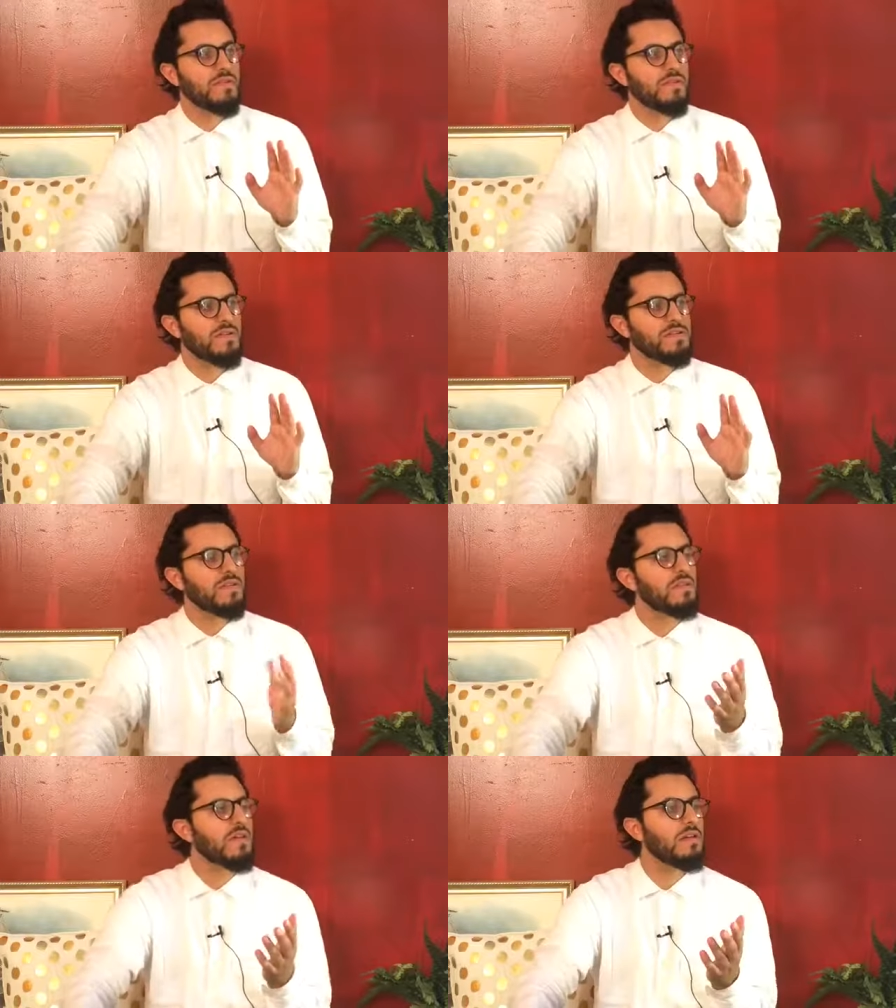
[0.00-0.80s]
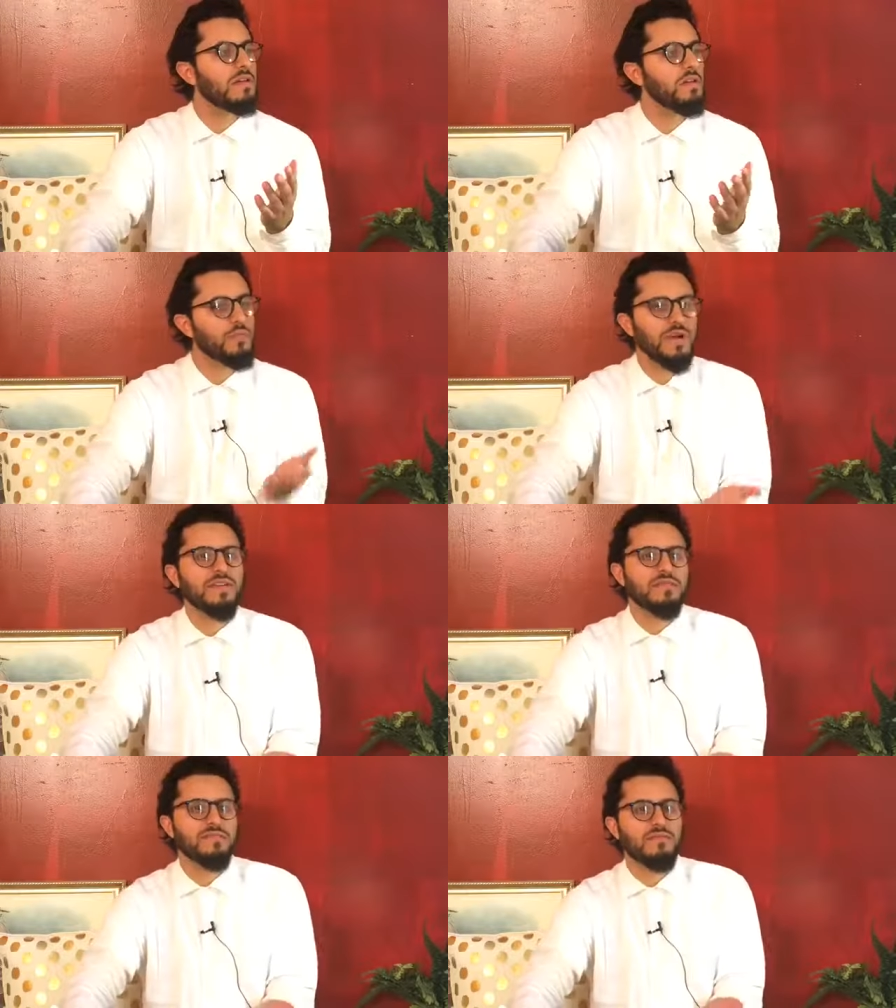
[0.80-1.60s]
He said, Then you
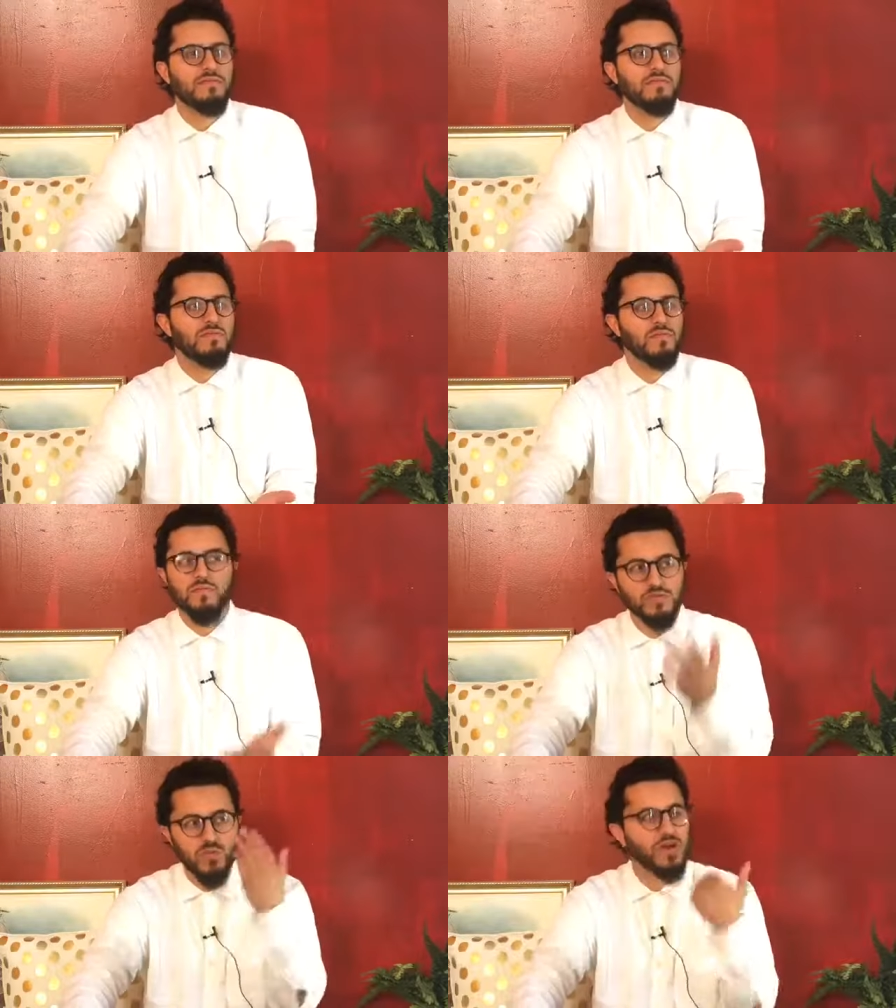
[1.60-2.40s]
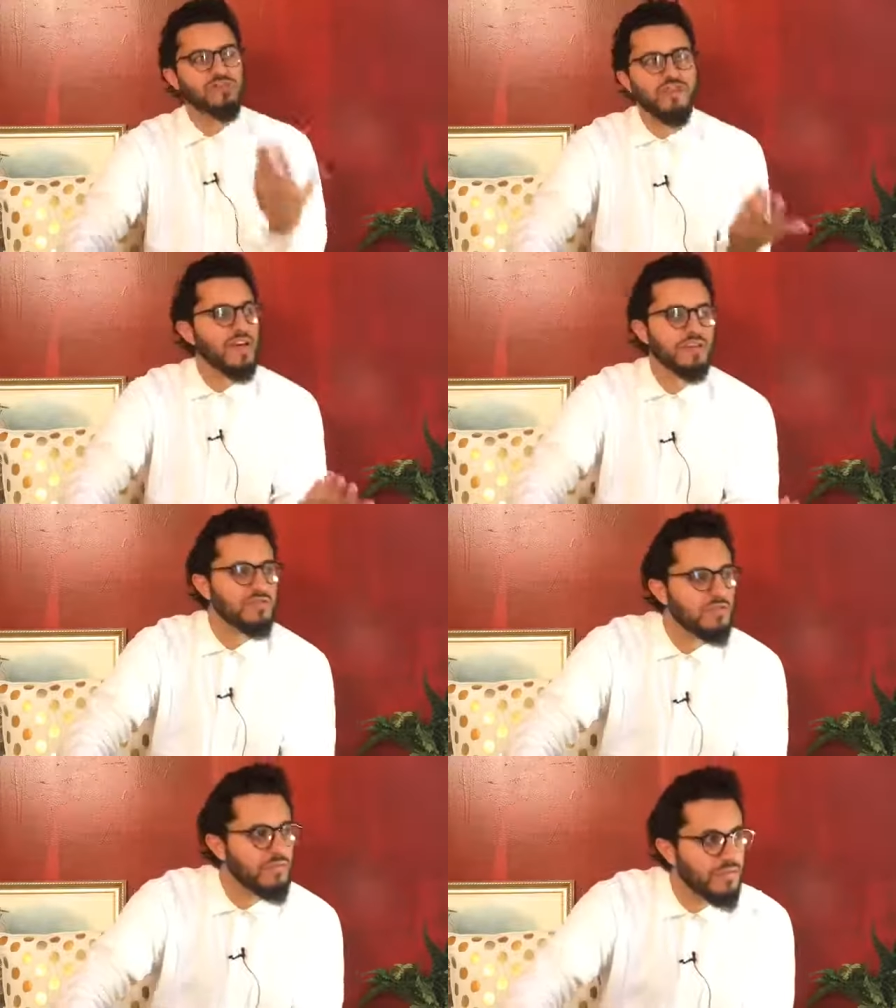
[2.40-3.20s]
practiced it. So why is there ash
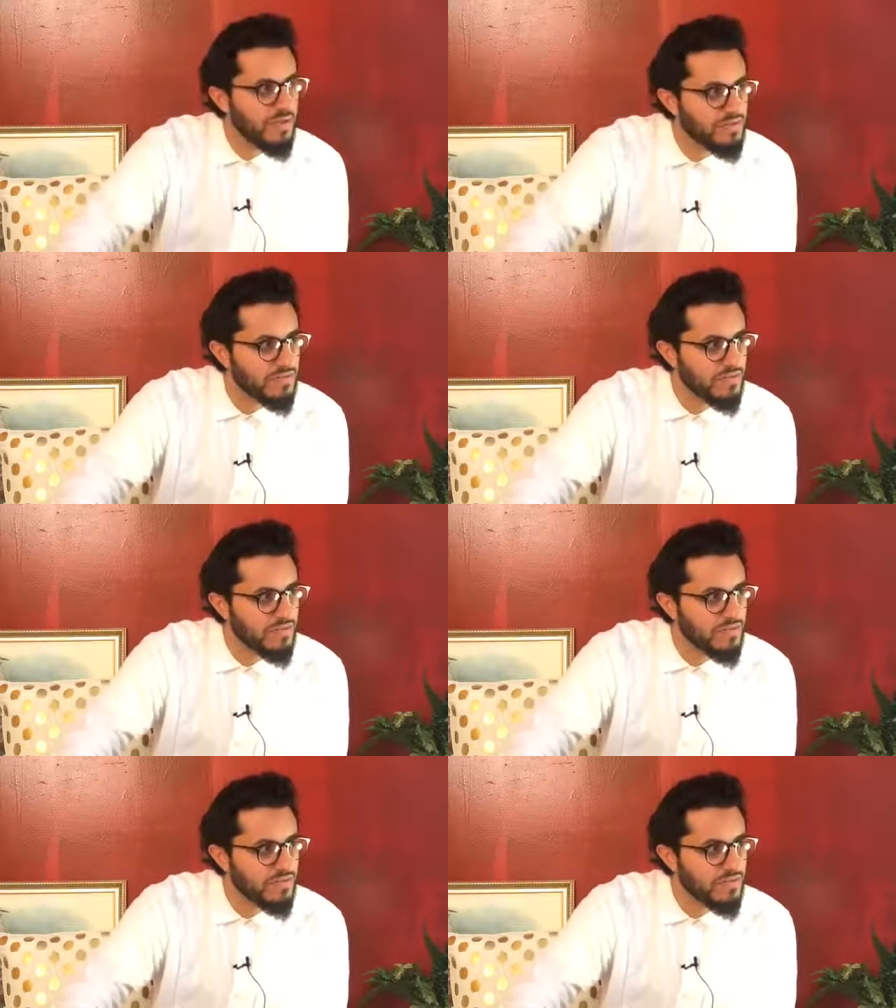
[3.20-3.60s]
all over your face?